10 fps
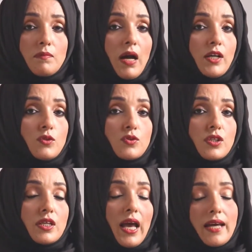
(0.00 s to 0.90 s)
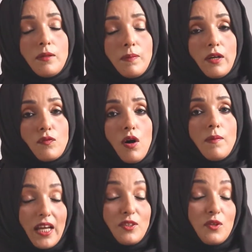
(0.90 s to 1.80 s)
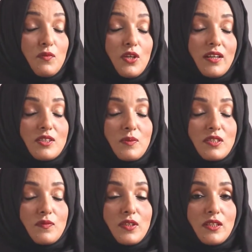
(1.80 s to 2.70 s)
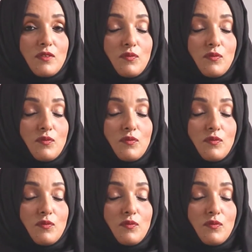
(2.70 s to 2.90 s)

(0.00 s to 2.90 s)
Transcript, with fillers: by using any platform. And today we are specifically